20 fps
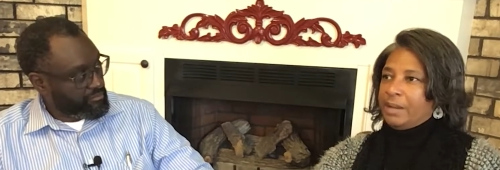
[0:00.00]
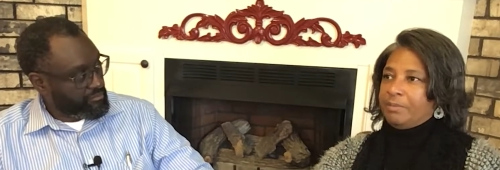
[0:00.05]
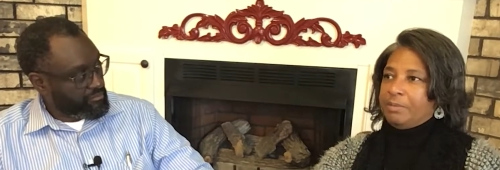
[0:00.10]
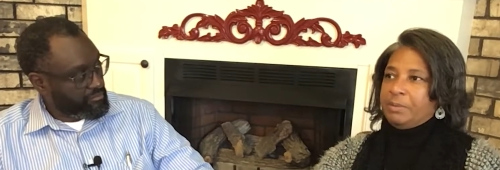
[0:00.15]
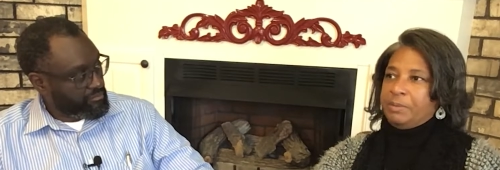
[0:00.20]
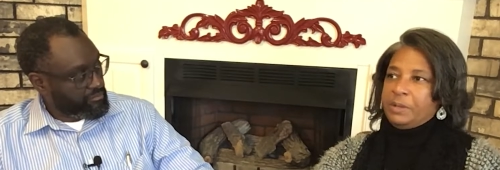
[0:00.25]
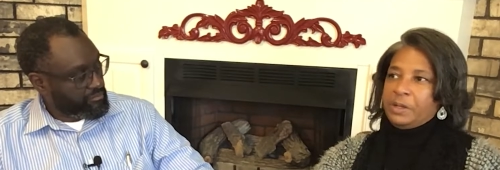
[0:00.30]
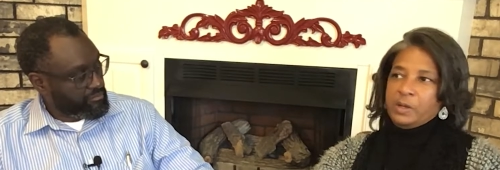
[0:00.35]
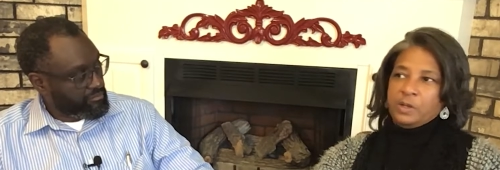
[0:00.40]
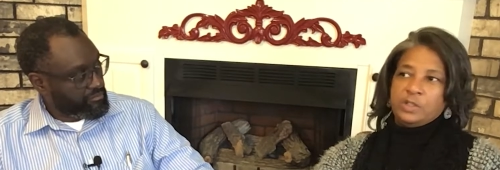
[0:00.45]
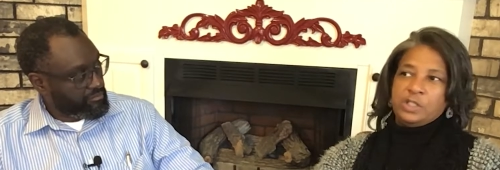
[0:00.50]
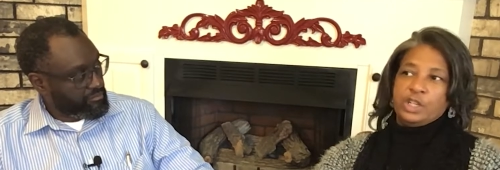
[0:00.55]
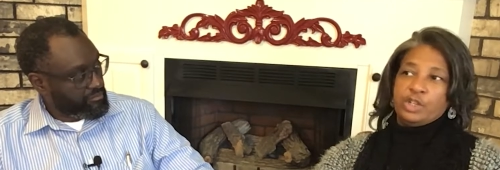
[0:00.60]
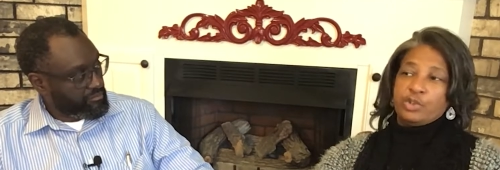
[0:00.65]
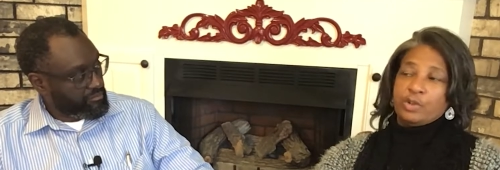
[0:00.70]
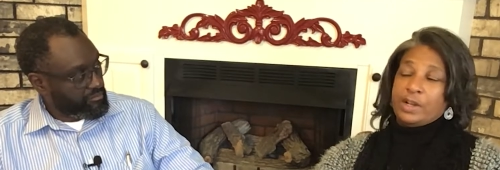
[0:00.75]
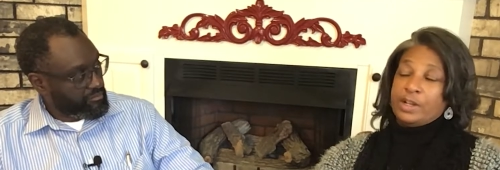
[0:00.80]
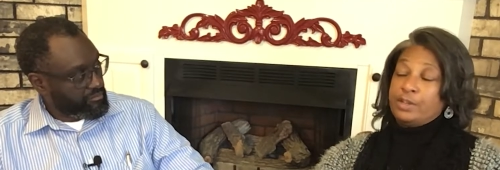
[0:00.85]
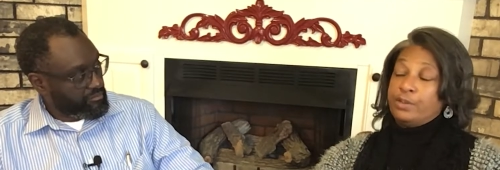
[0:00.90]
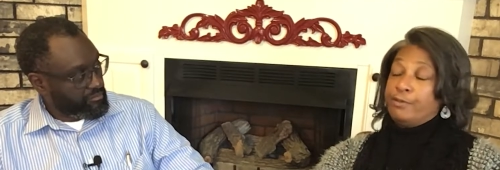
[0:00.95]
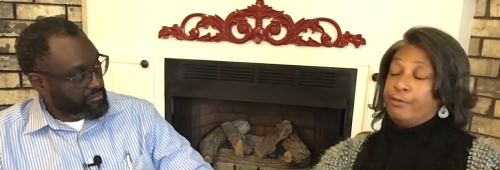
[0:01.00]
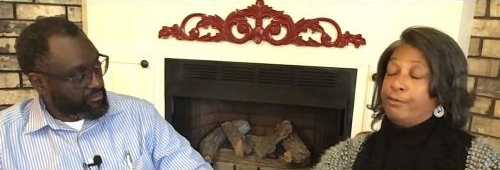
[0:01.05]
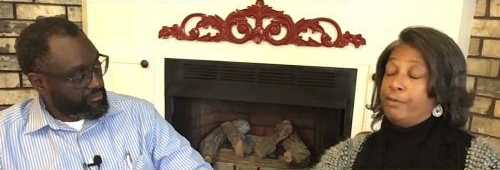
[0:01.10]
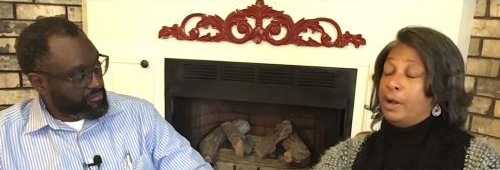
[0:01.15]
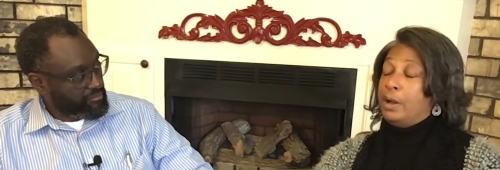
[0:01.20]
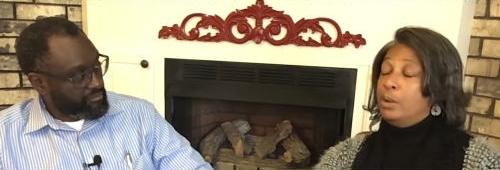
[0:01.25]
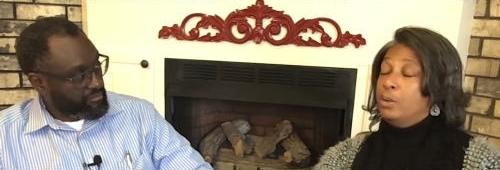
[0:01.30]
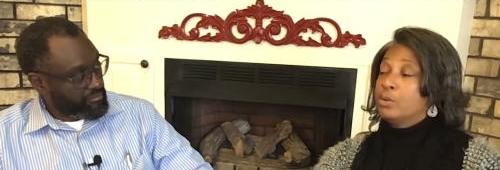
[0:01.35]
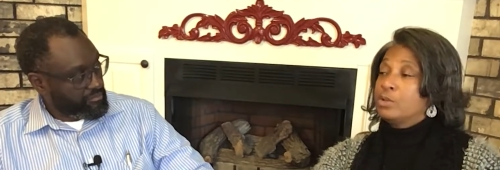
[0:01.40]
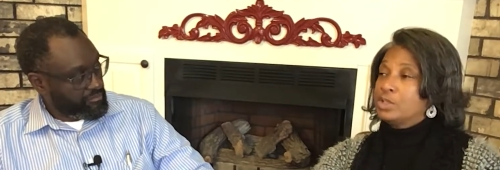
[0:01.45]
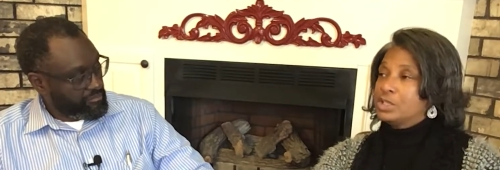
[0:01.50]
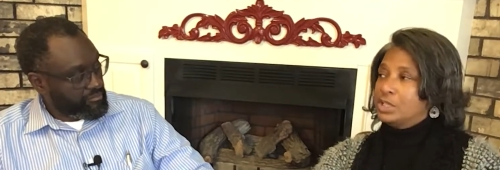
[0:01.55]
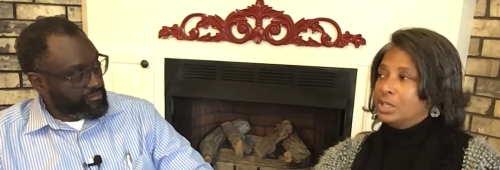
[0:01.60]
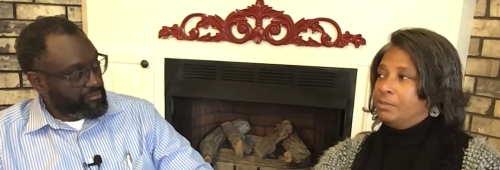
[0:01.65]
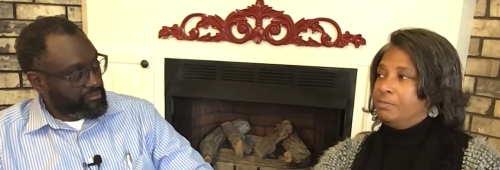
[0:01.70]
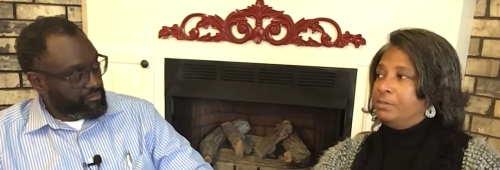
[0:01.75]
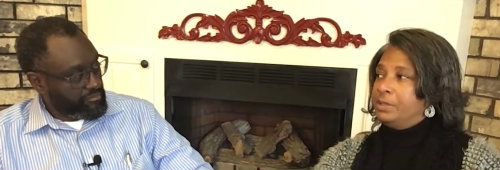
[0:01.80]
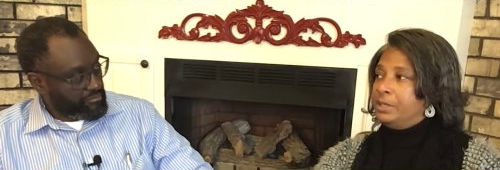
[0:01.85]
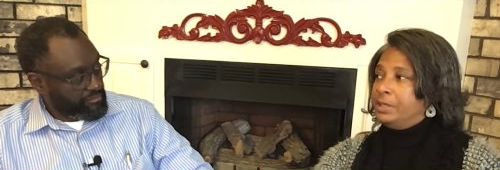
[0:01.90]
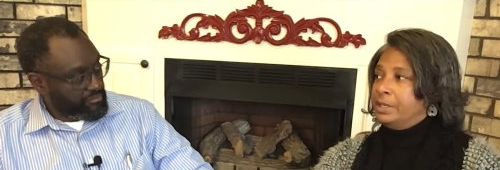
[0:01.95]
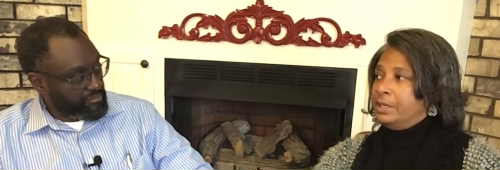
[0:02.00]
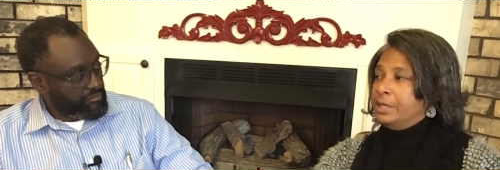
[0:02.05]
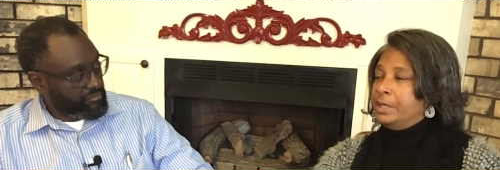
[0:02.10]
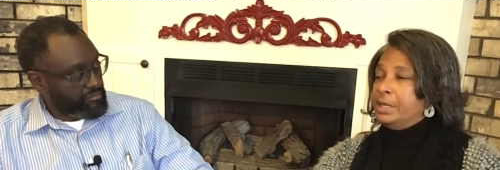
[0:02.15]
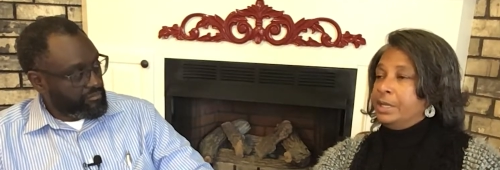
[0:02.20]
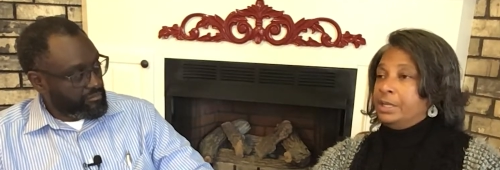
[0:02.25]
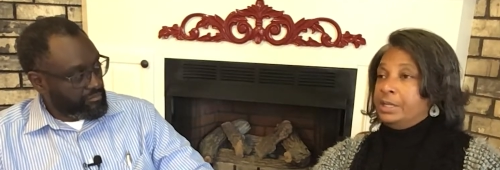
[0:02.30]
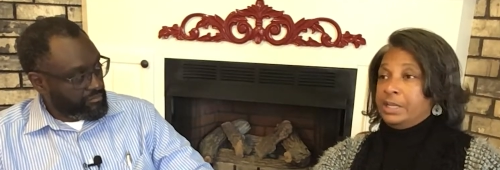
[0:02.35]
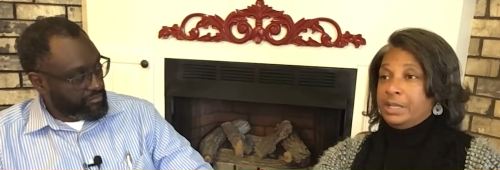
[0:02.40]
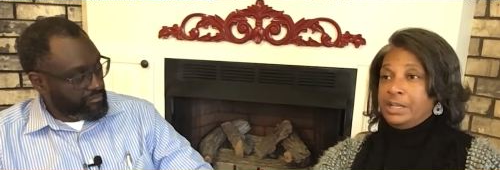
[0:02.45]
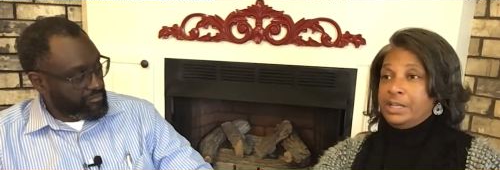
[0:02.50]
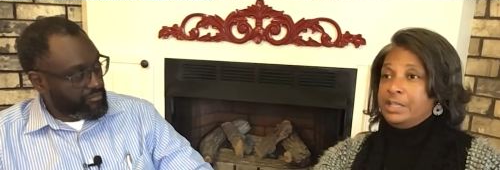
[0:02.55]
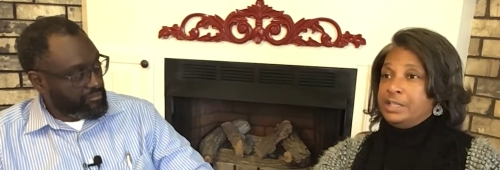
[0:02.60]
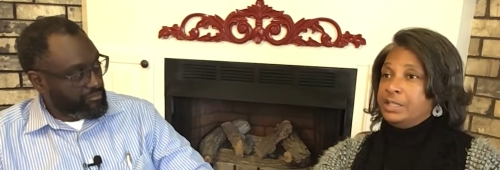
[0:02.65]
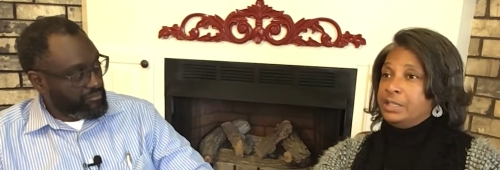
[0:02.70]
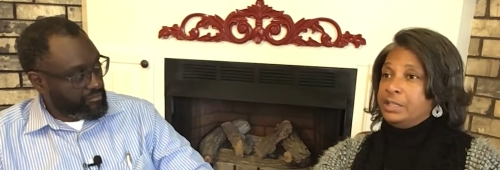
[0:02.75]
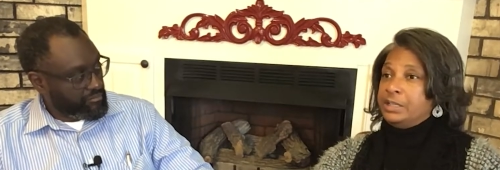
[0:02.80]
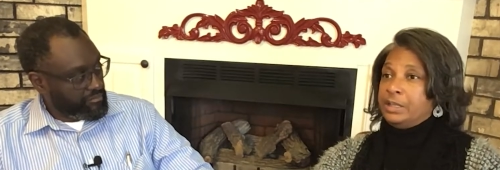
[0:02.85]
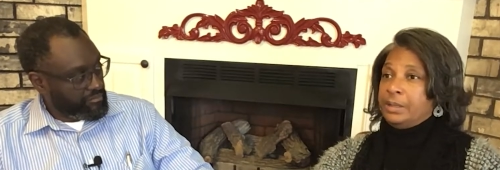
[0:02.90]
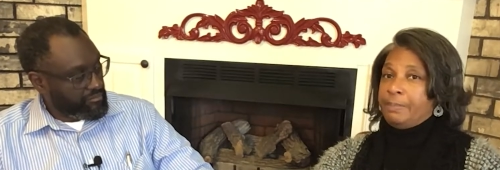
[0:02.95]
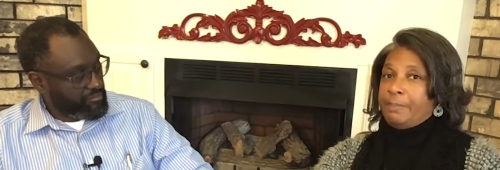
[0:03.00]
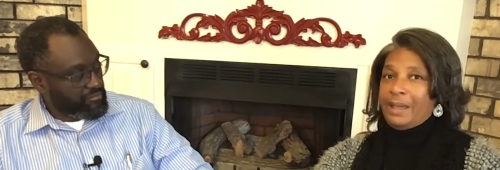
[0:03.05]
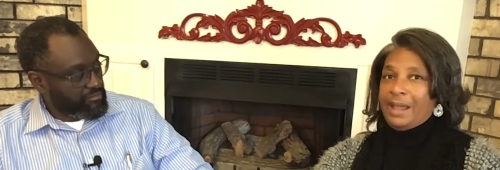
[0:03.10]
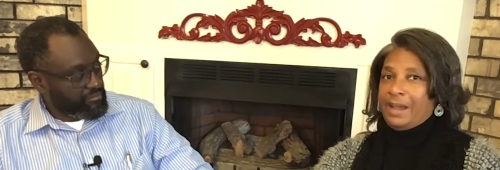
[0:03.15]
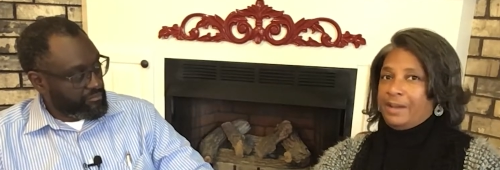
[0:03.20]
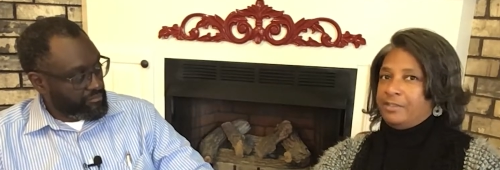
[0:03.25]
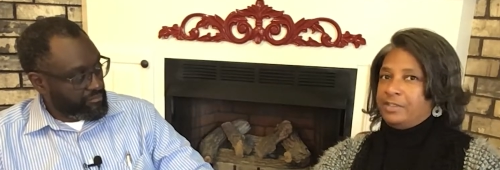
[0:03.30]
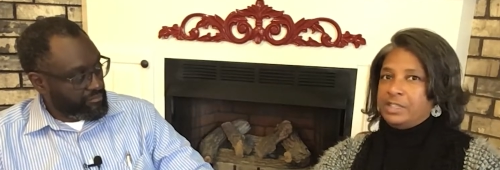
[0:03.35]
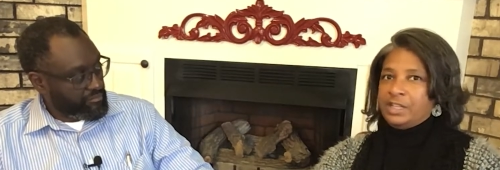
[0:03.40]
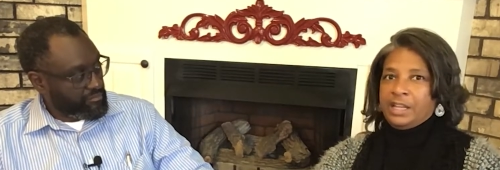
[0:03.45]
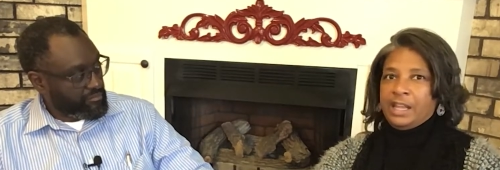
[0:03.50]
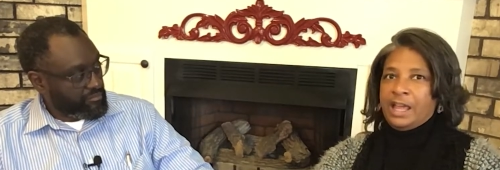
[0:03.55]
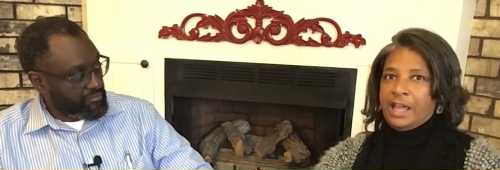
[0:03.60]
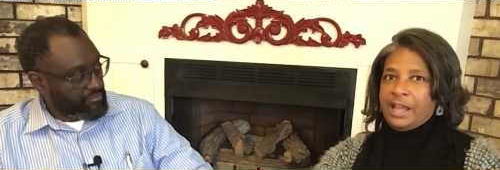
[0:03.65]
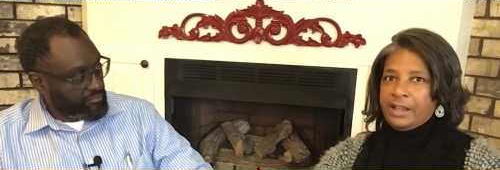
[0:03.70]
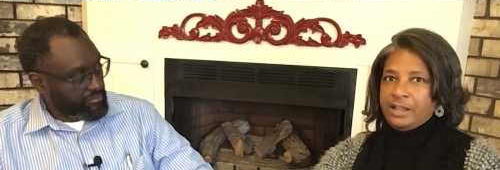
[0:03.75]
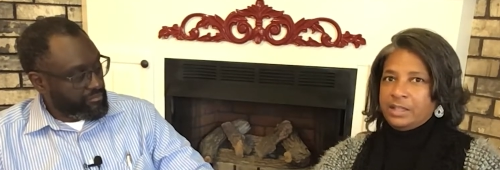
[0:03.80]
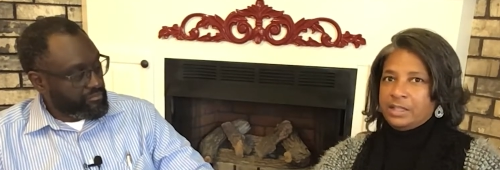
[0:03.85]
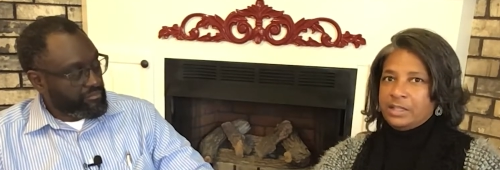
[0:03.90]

Speaker 1: captive because they're trying to follow something that isn't the path to life.